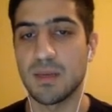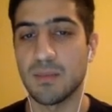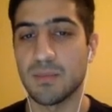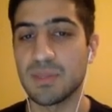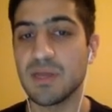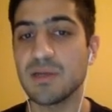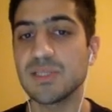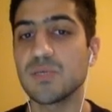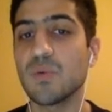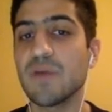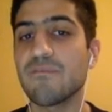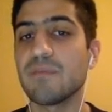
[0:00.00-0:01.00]
But there is a
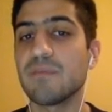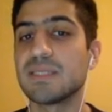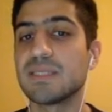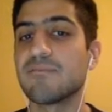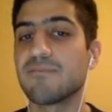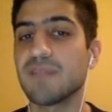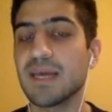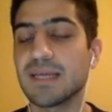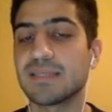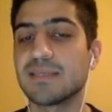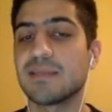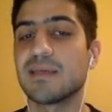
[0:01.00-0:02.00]
way for me to
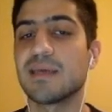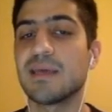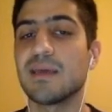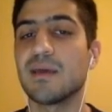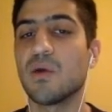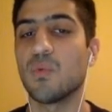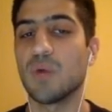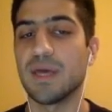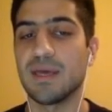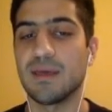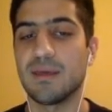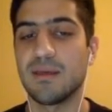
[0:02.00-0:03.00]
deflect the king away,